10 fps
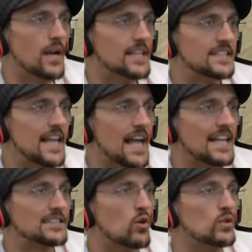What is that?
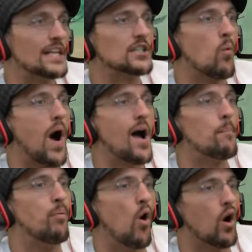That's a that's a
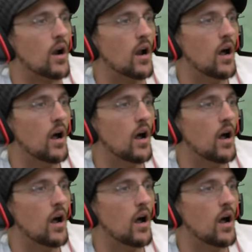wild boar!